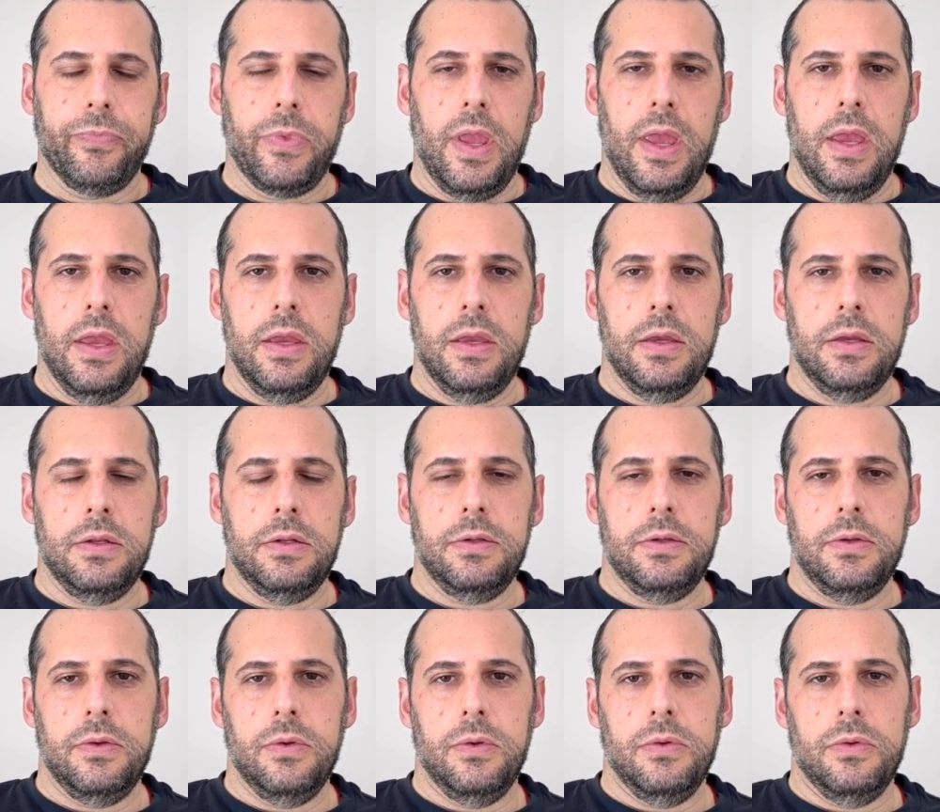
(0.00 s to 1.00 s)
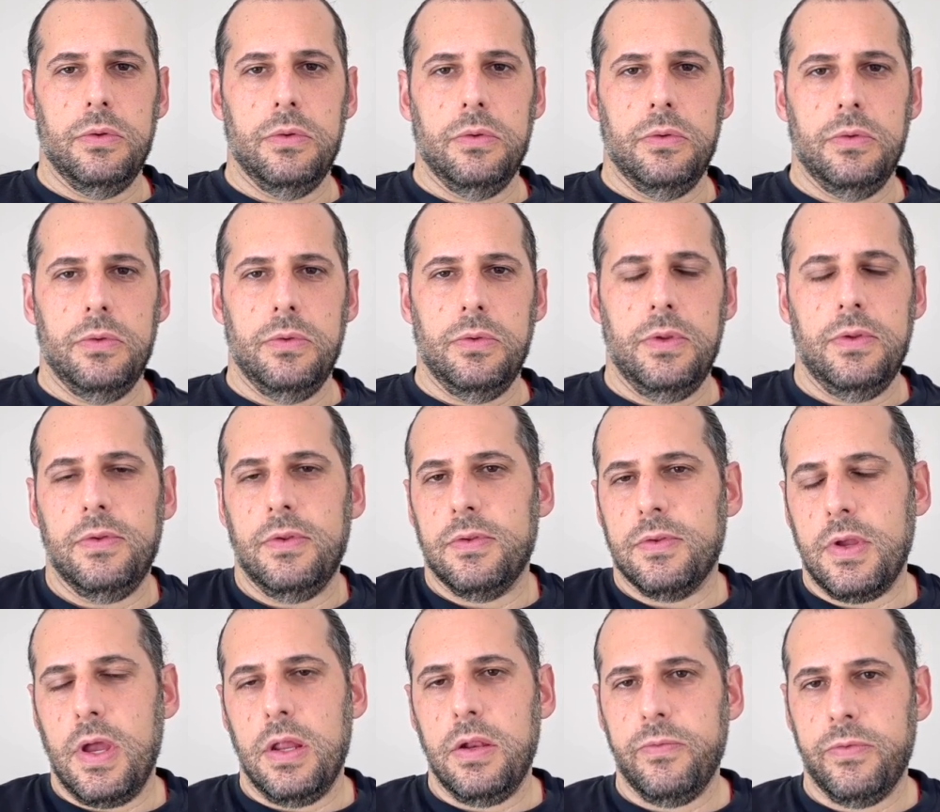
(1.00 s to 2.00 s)
And this is
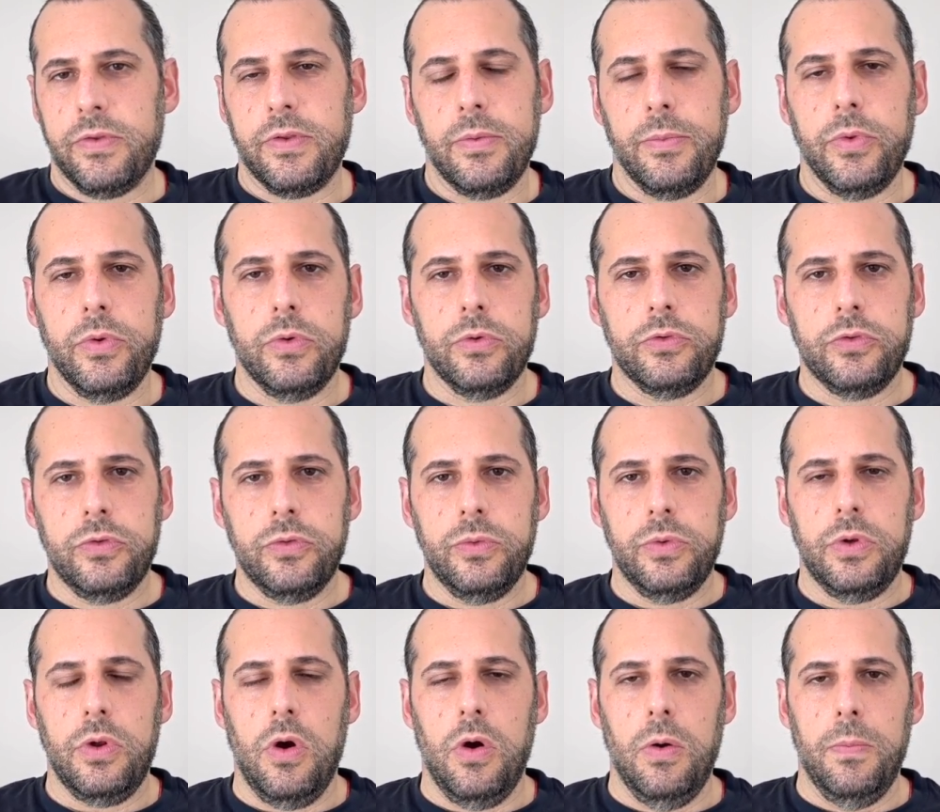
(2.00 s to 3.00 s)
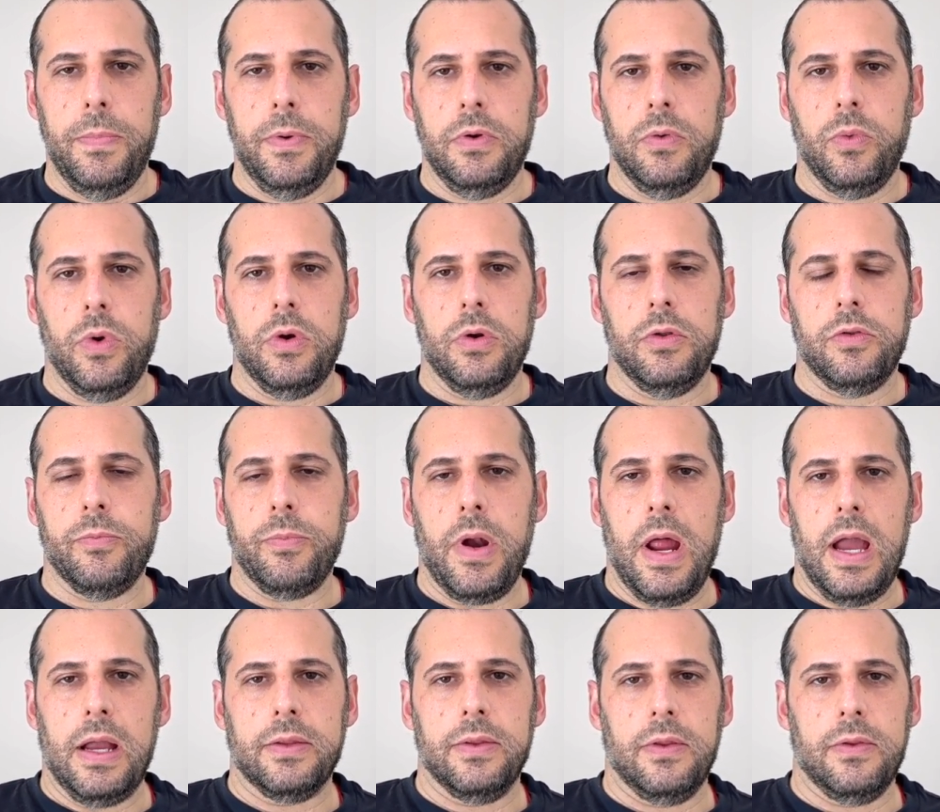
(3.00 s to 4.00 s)
kind of similar to an open awareness
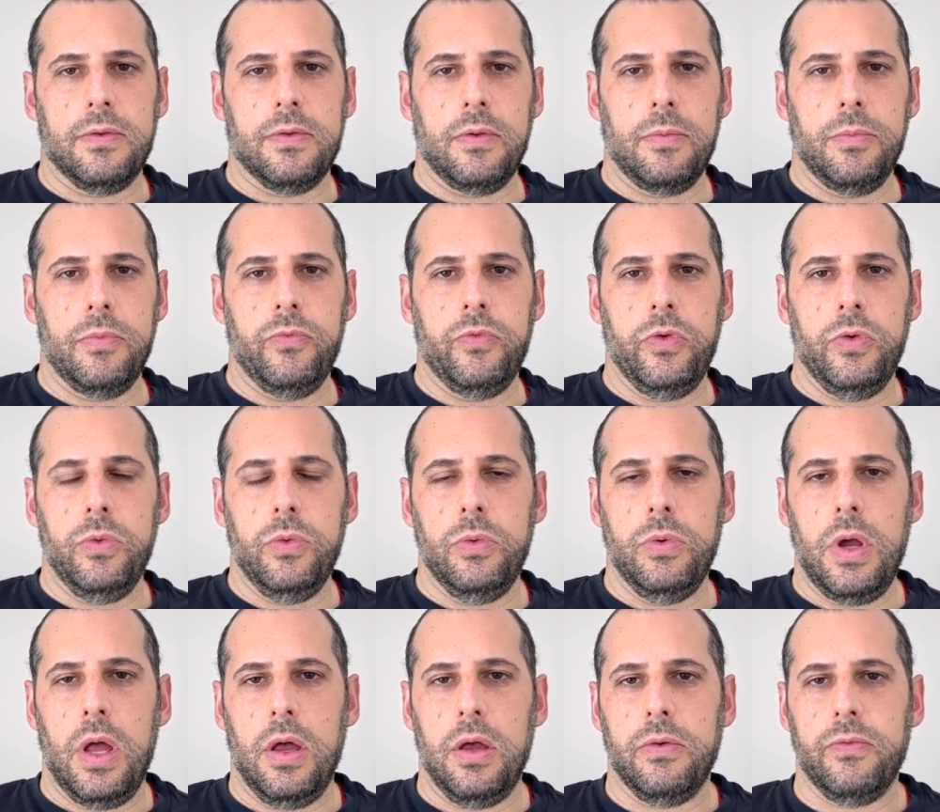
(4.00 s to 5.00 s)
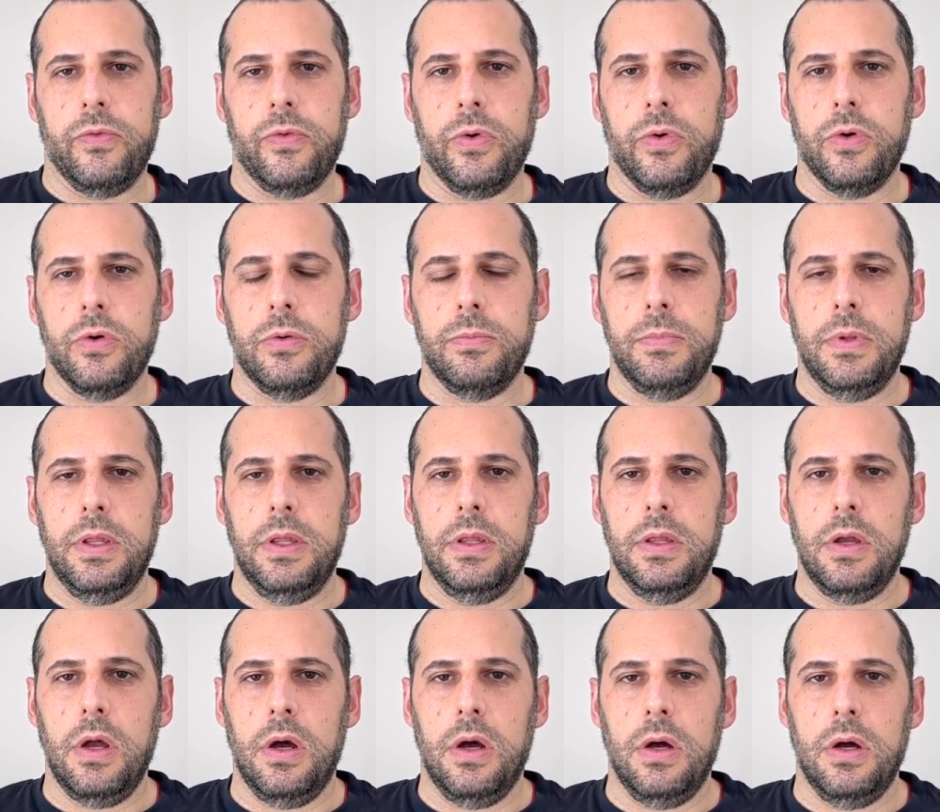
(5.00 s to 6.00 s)
practice some of you have heard me
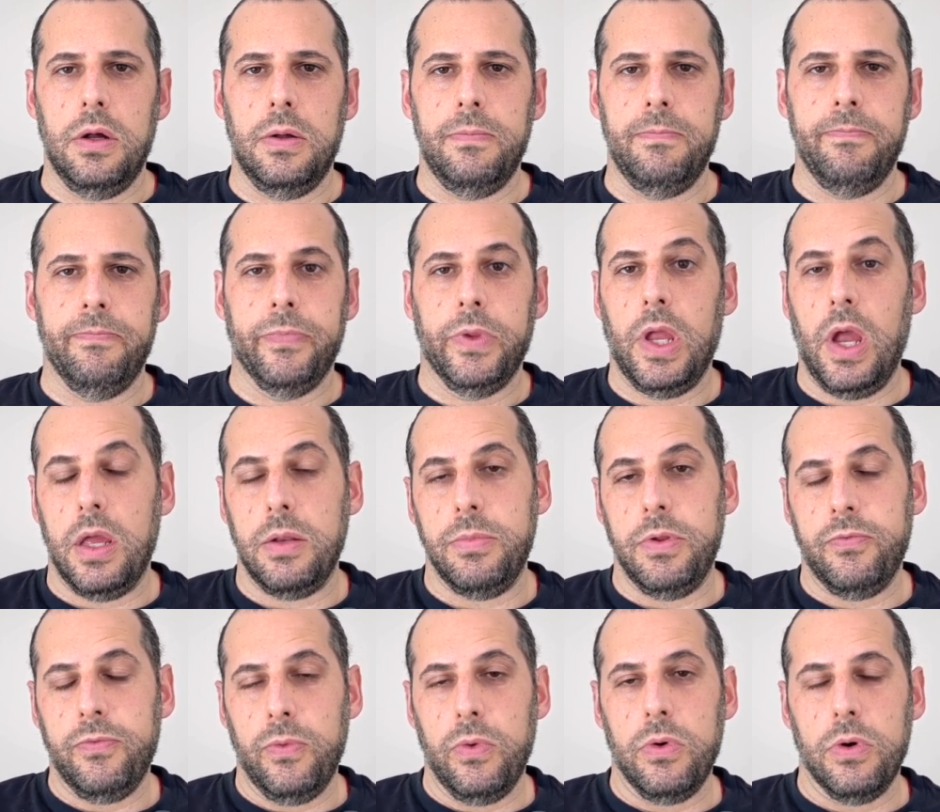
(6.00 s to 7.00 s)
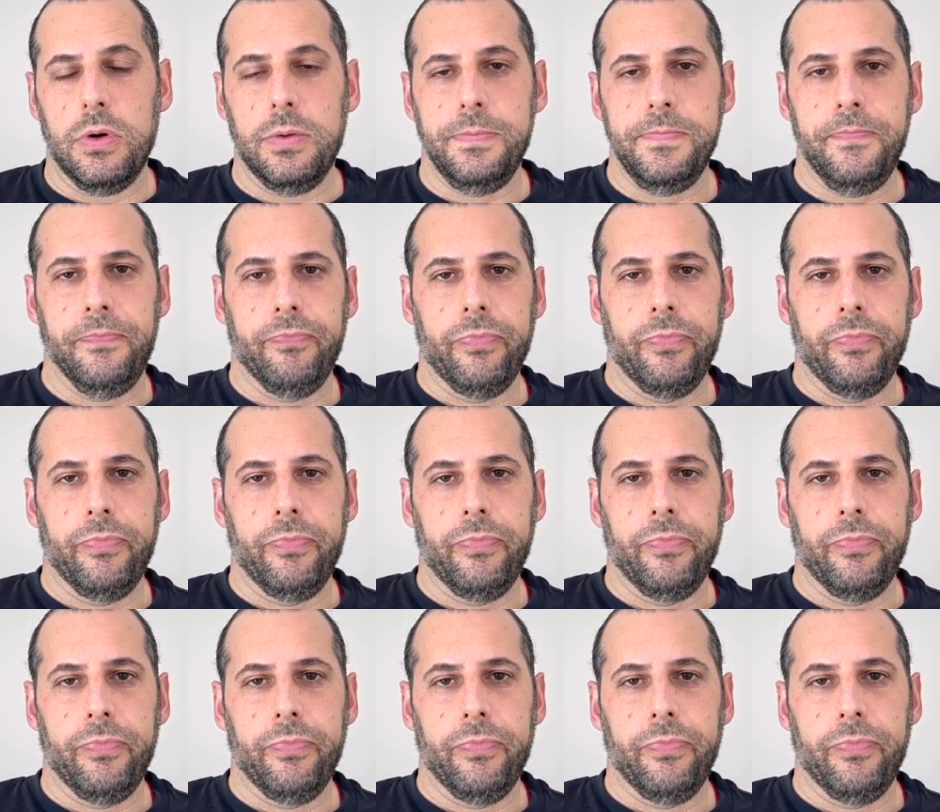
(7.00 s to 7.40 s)
guide before.